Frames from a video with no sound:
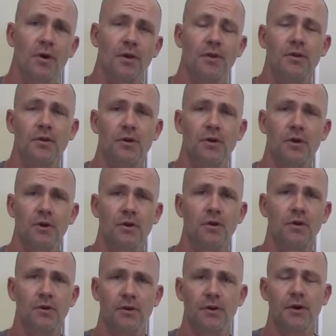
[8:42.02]
you can
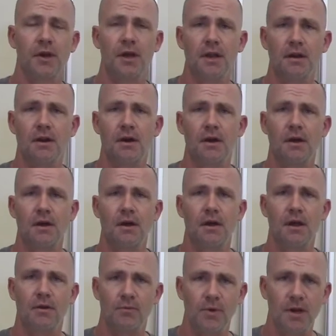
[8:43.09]
look at
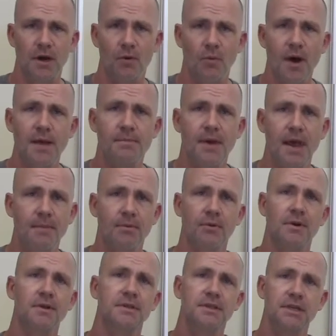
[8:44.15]
and read our white paper
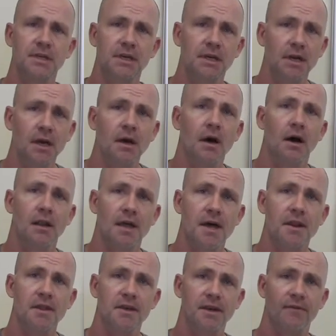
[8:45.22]
and see a
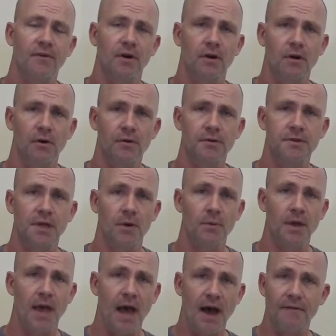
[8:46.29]
lot of the different goals that
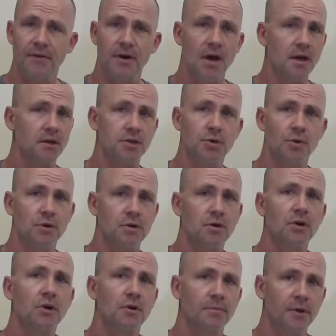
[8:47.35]
we have. They're not short
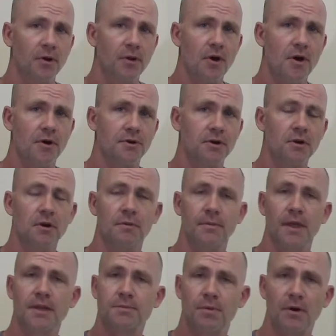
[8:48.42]
term, they're long term.
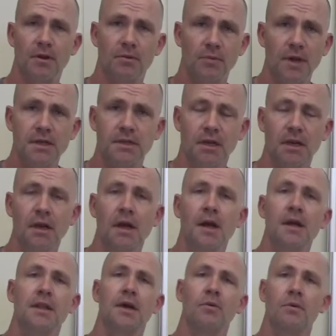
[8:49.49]
That's part of the reason
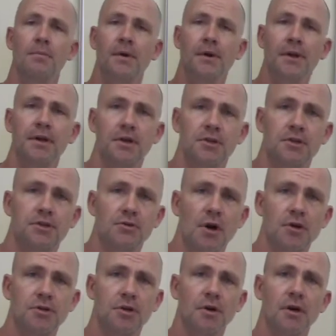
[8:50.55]
that we're building a
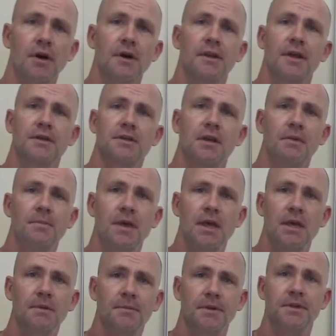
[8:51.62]
structure that's going to be
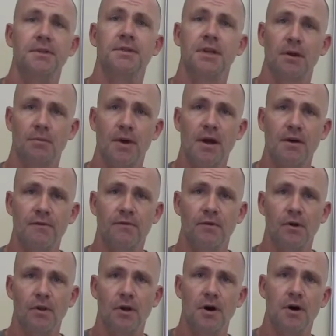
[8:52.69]
able to stick around for
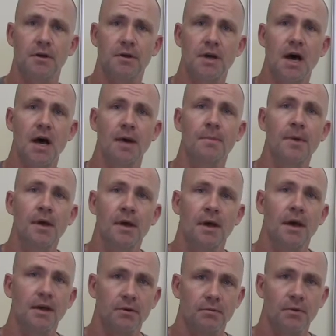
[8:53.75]
a long time
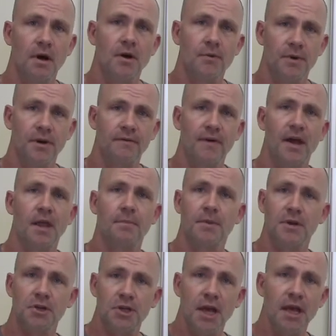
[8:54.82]
and grow and develop
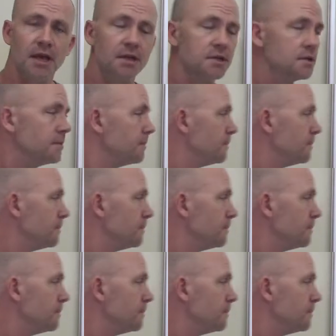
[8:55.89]
and change.